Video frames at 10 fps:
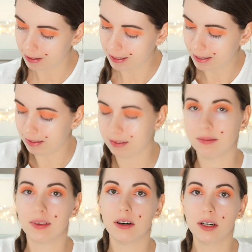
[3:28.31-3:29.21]
and
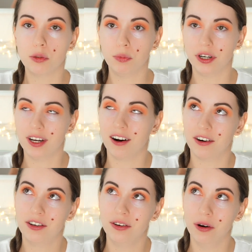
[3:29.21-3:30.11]
it's pretty hard
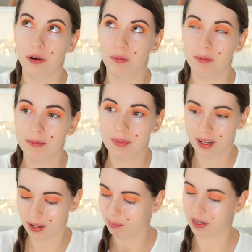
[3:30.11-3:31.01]
to open,
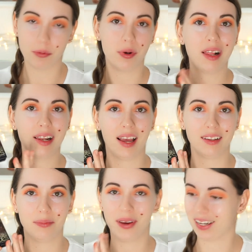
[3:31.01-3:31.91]
but I really like
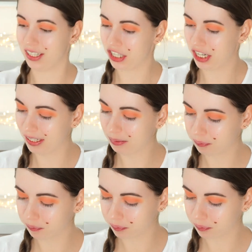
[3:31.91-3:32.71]
the packaging.